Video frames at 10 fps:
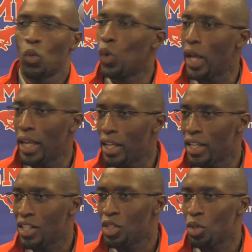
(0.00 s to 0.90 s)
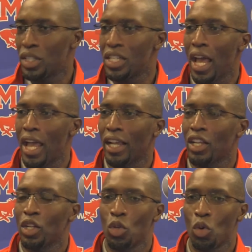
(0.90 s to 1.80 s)
ready to attack
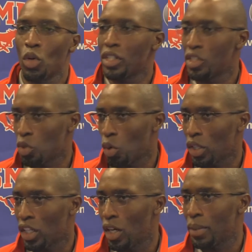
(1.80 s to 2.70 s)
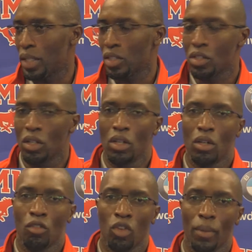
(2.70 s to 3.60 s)
your shortcomings
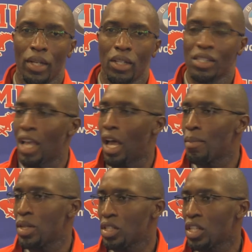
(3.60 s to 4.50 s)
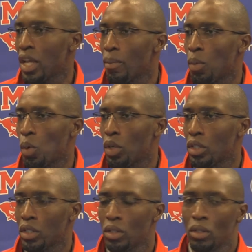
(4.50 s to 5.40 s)
from an assignment standpoint,
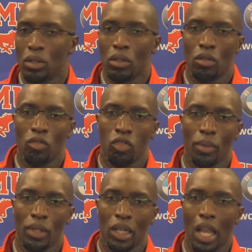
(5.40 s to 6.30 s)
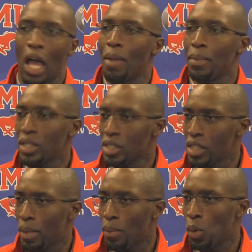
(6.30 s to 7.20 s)
from an alignment
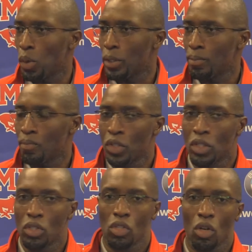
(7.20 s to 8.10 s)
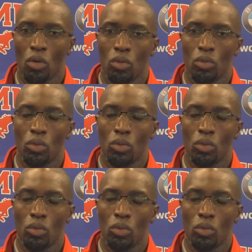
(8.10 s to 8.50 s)
standpoint. So